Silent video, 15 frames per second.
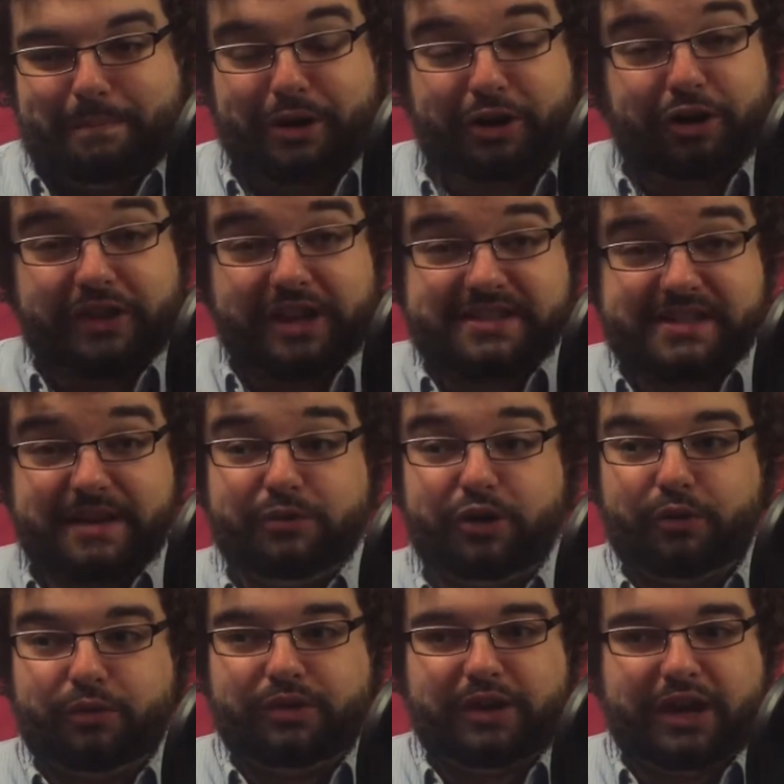but on that same
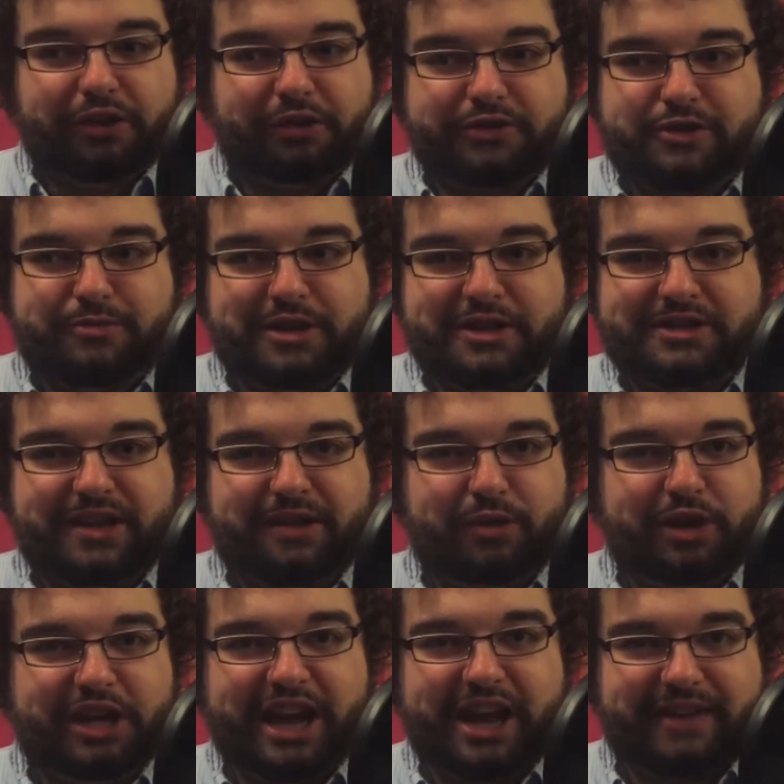note it also means that
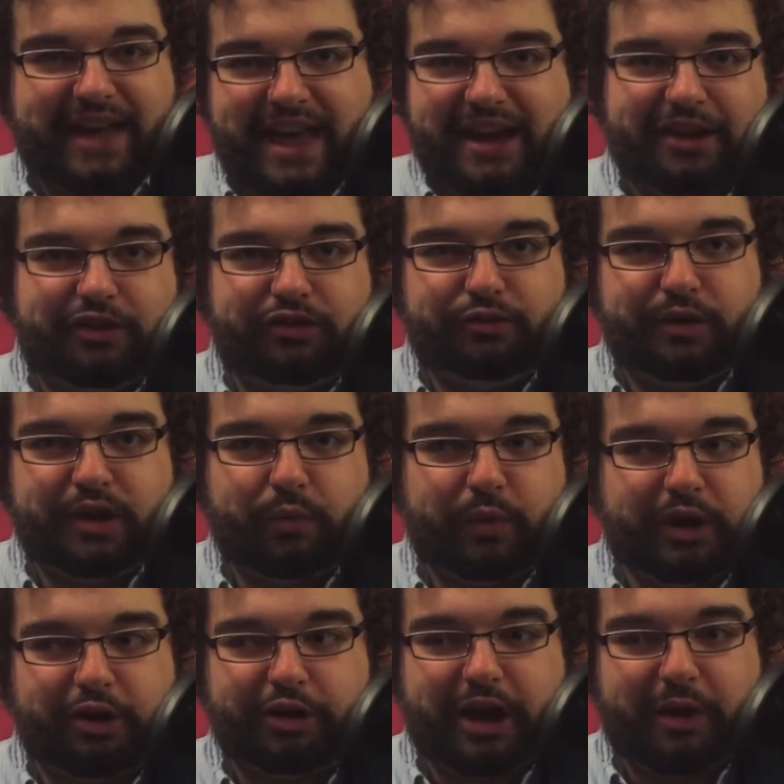we can have anna doing
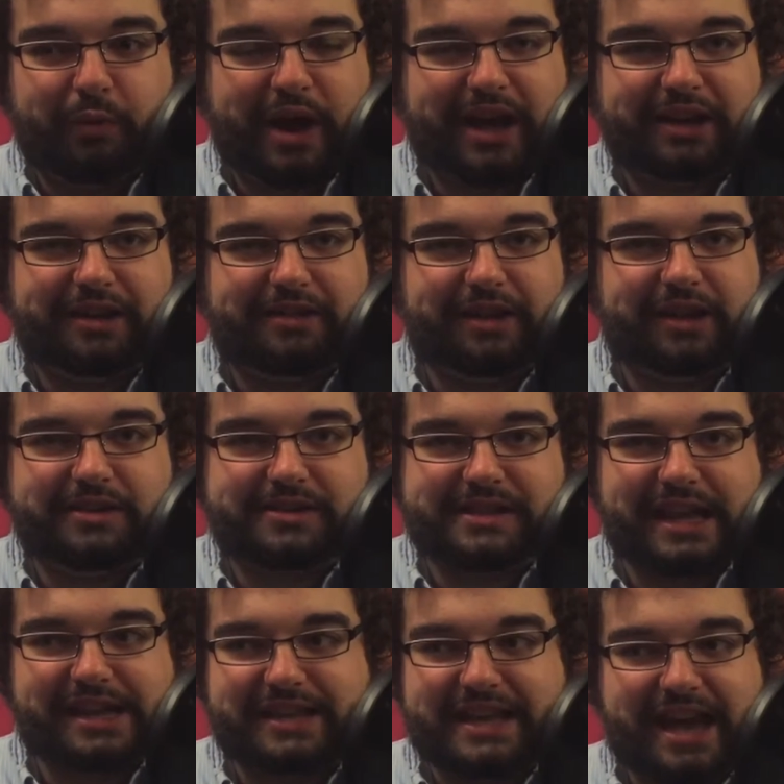weird and wacky things
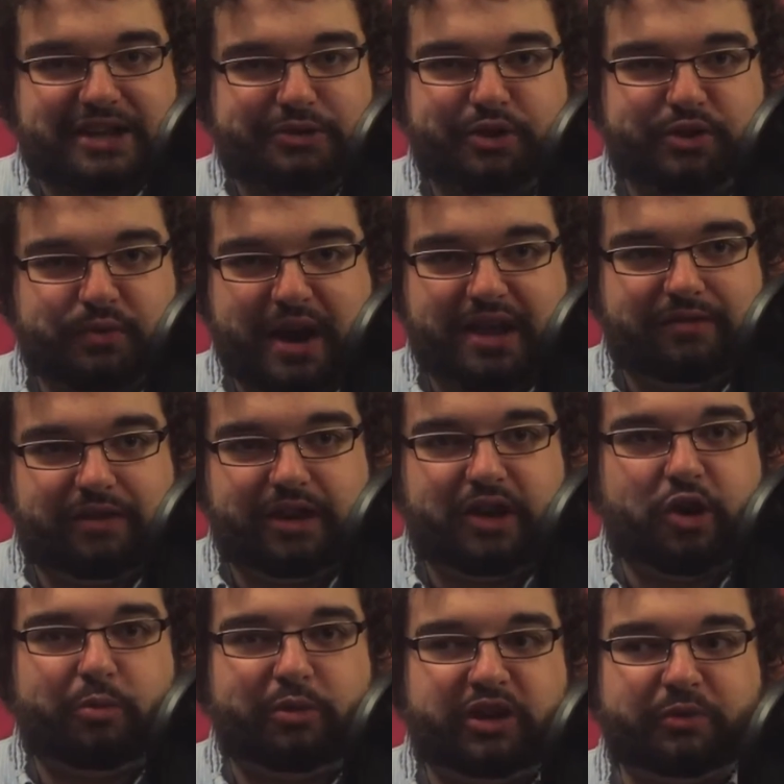like the Asura's Wrath
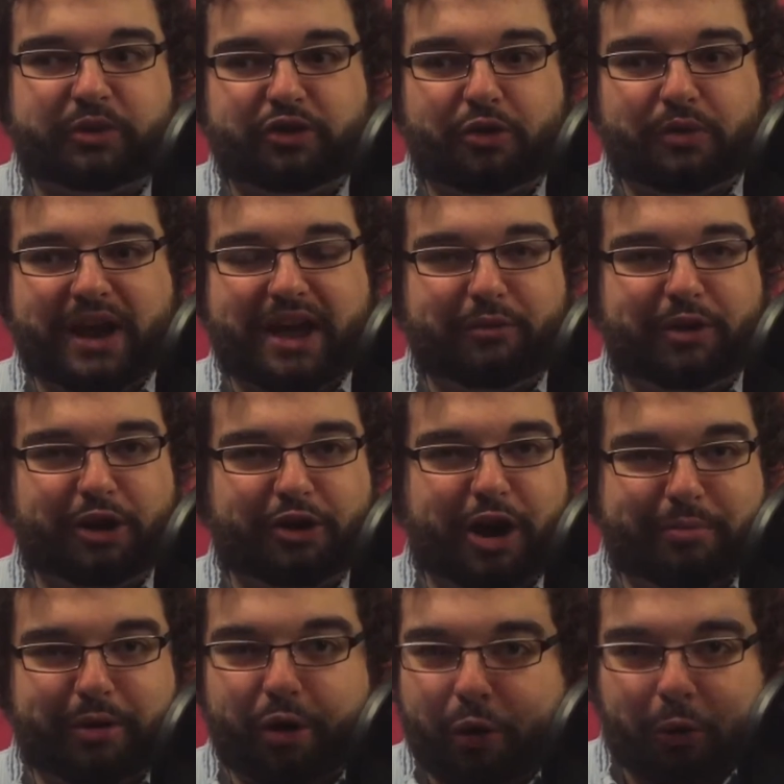video because we don't have we are
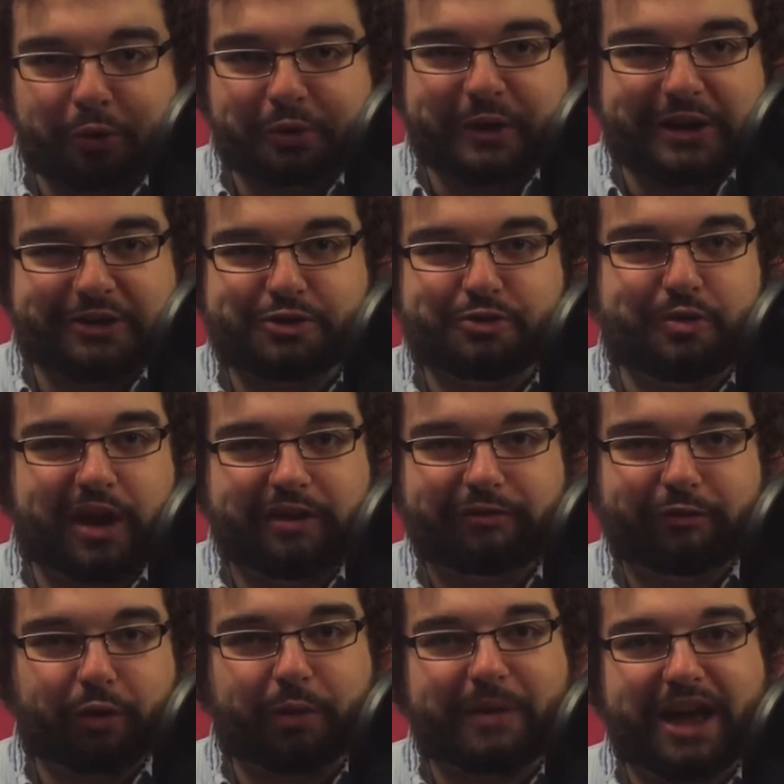not beholden to a
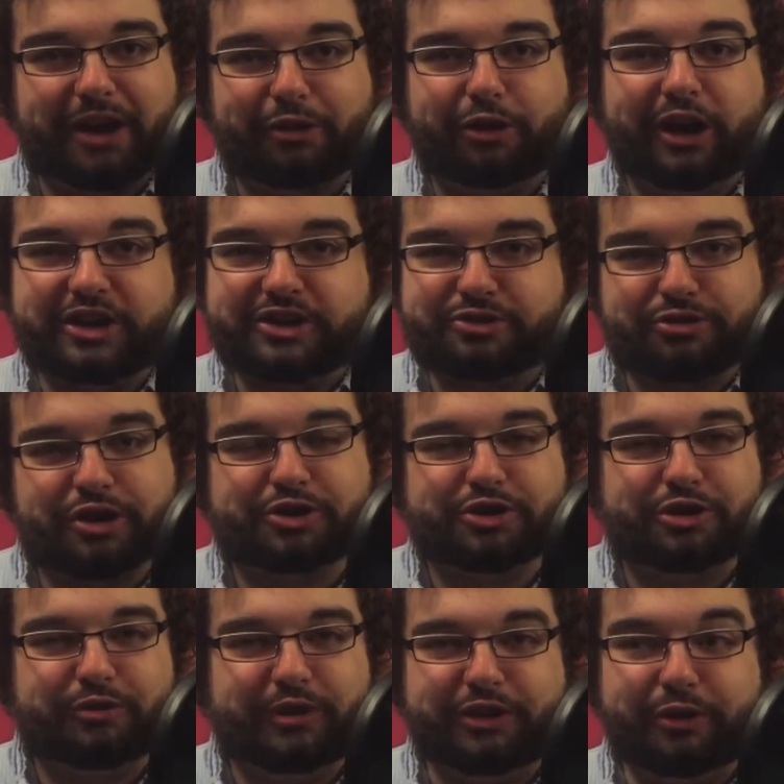format or a
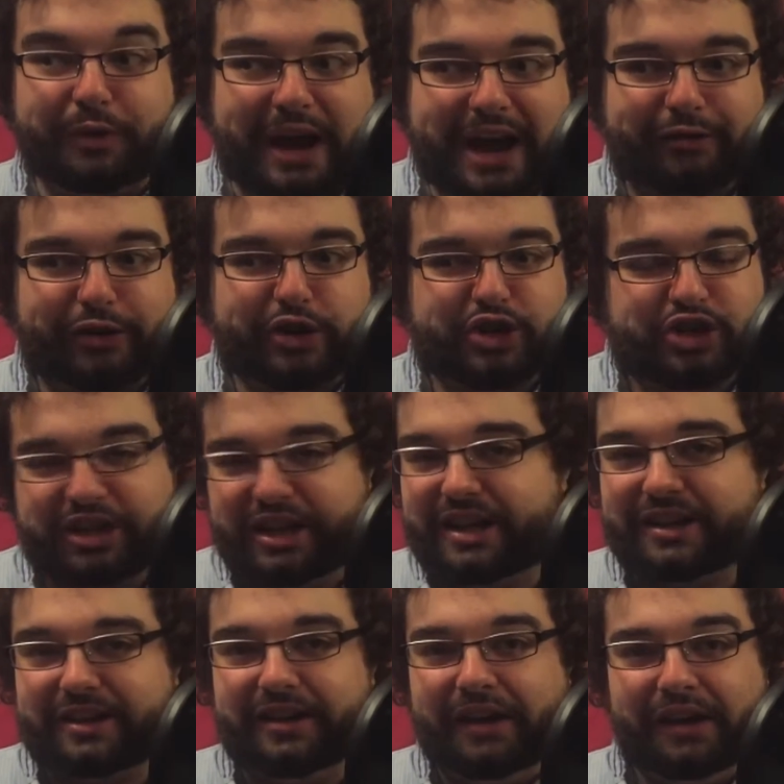structure we don't have a
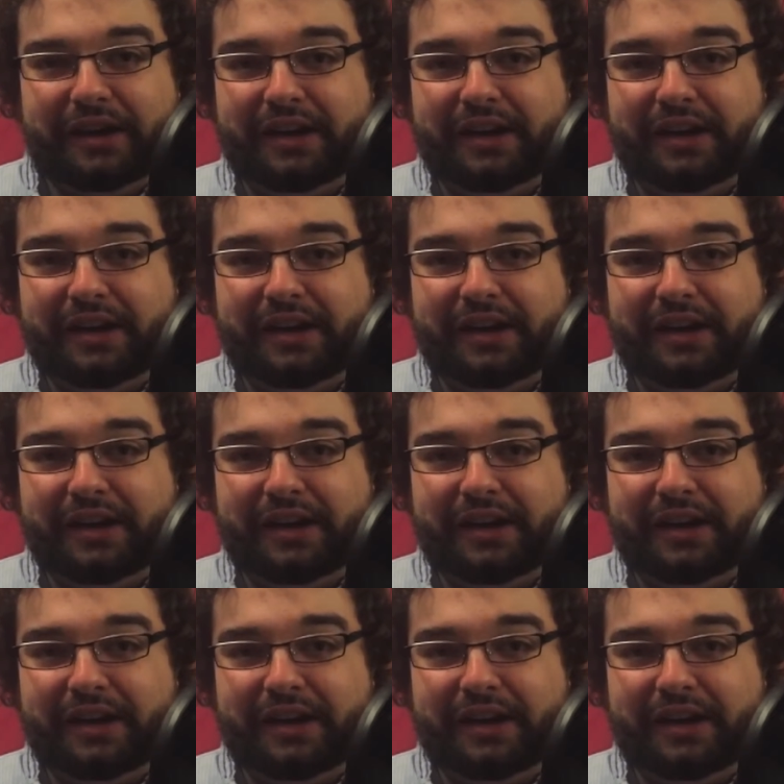shtick.